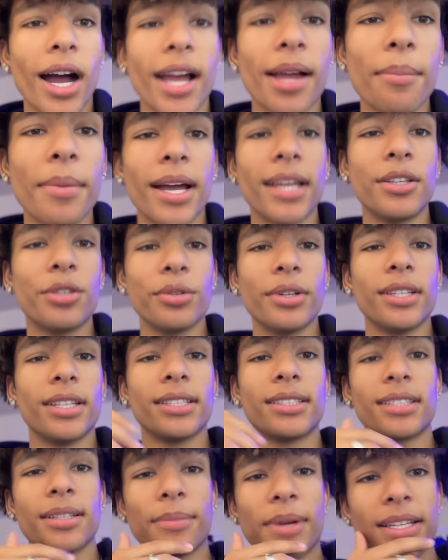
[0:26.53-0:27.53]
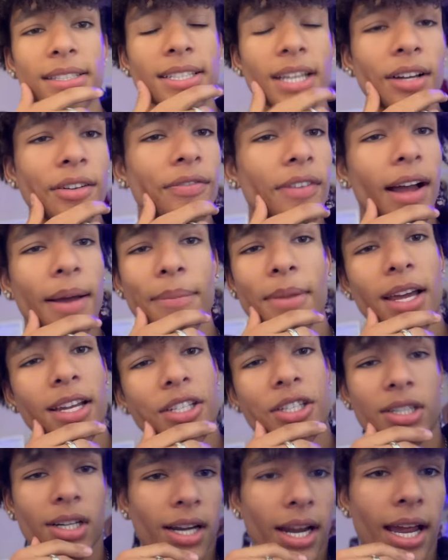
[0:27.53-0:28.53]
am I doing this to myself? I'm not
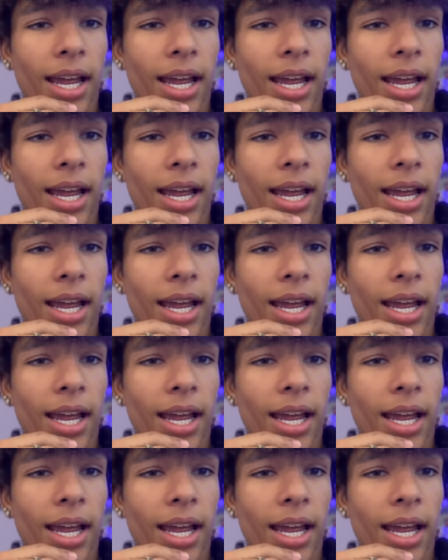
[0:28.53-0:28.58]
sure.